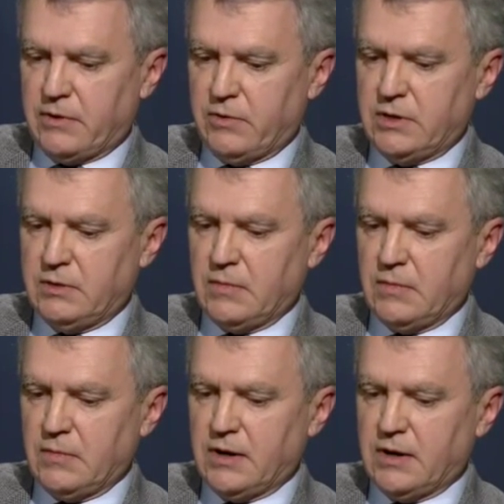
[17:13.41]
they're
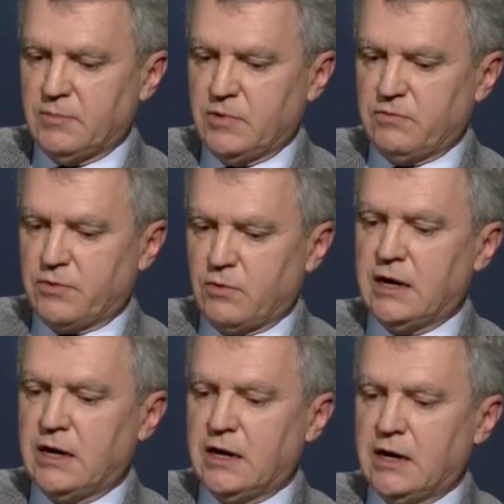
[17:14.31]
in government for
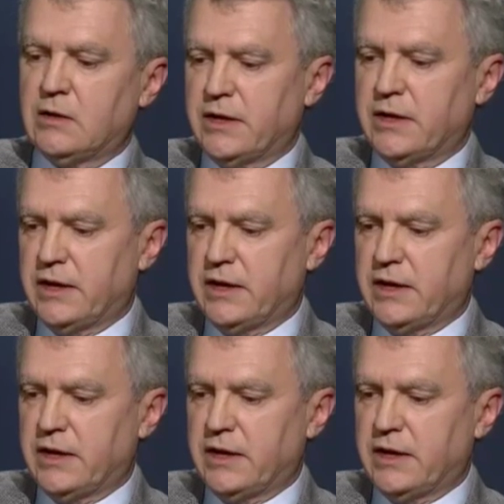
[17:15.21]
a while,